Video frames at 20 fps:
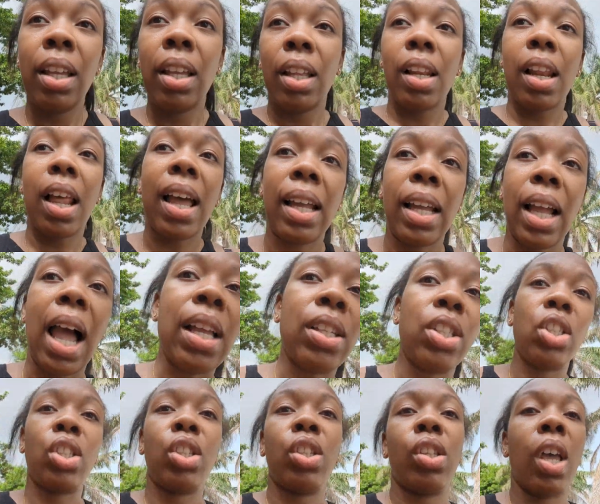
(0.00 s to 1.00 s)
Like, I
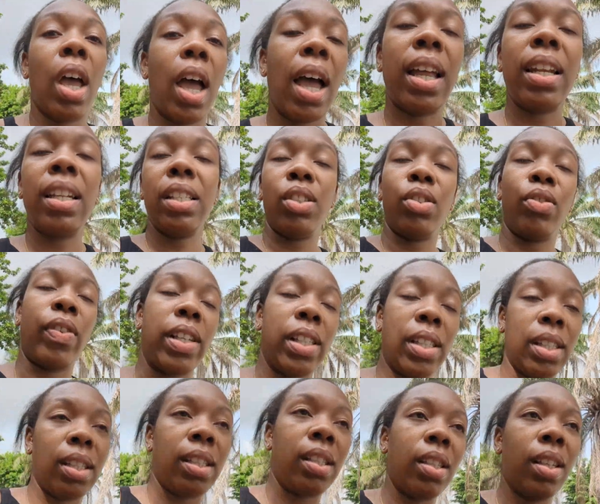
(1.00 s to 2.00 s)
need to
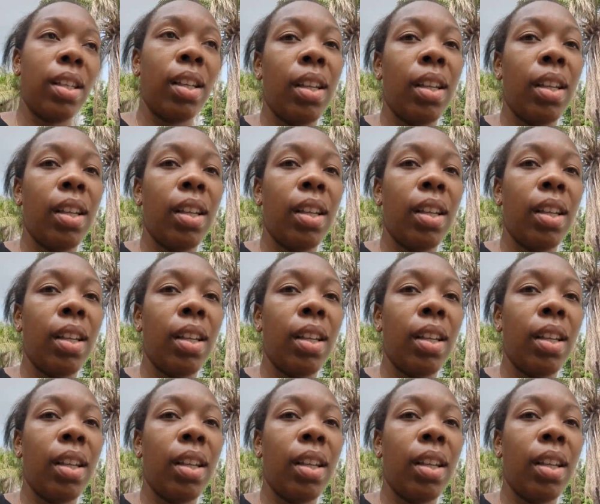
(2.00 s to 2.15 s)
rest.